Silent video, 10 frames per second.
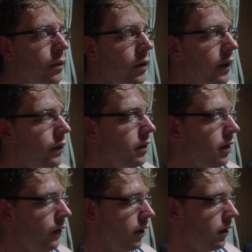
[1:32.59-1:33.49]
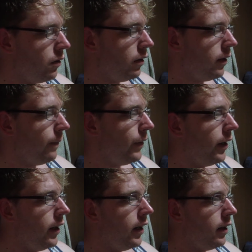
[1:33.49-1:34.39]
What do I have? Year 7 history.
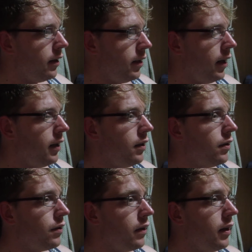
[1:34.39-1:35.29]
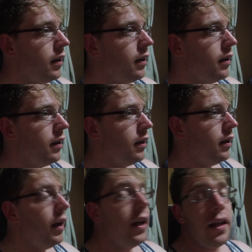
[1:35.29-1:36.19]
Year 10 history.
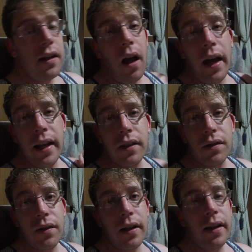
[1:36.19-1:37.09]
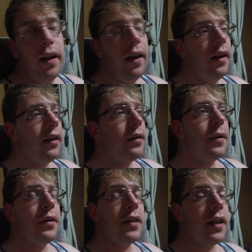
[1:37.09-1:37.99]
Year 9 history.
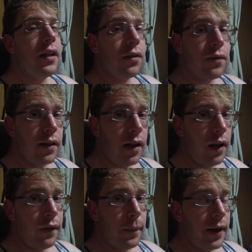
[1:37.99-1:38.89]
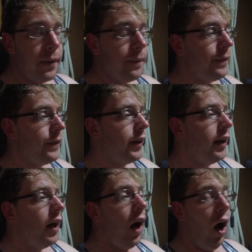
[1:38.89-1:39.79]
Tomorrow is a history day for me.
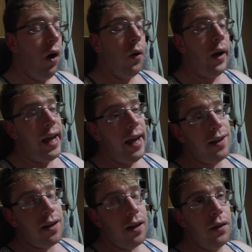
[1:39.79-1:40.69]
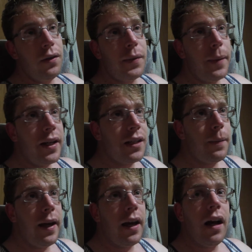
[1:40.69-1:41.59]
Oh, and I lose my
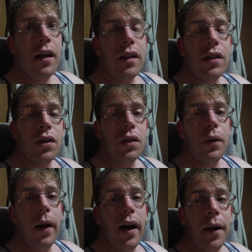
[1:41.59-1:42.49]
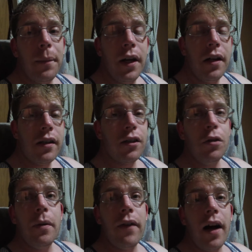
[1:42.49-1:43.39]
spare to
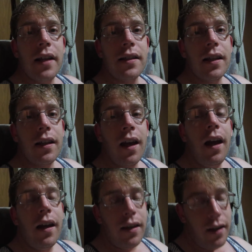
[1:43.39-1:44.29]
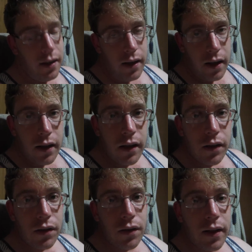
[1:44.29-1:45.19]
supervising year 10
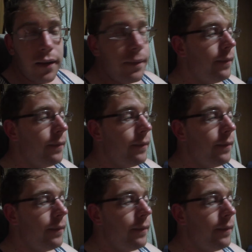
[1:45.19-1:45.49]
history.